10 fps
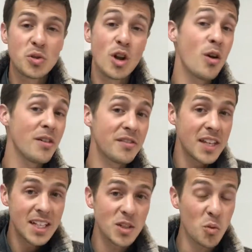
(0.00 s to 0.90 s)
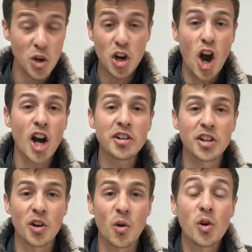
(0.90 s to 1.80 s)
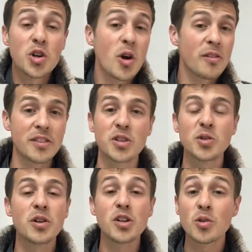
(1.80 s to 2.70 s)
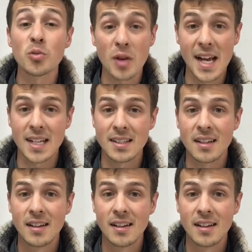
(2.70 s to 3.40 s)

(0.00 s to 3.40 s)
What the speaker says: know if they need to work harder or know if they're doing great.